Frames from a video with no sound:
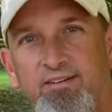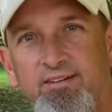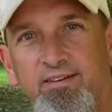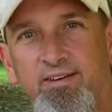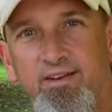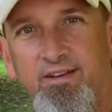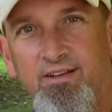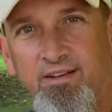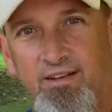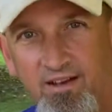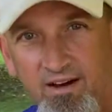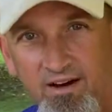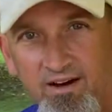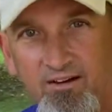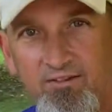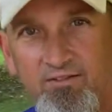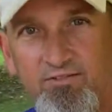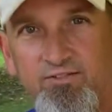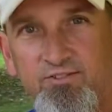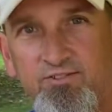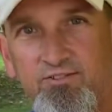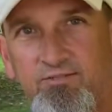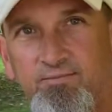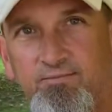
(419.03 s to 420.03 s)
and
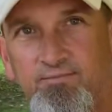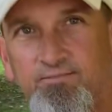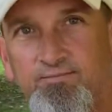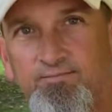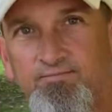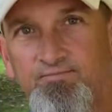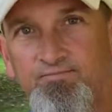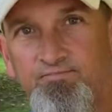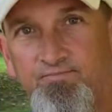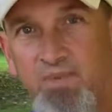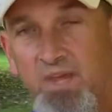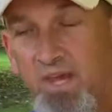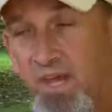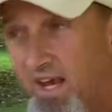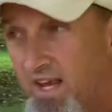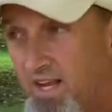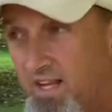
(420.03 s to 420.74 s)
love. And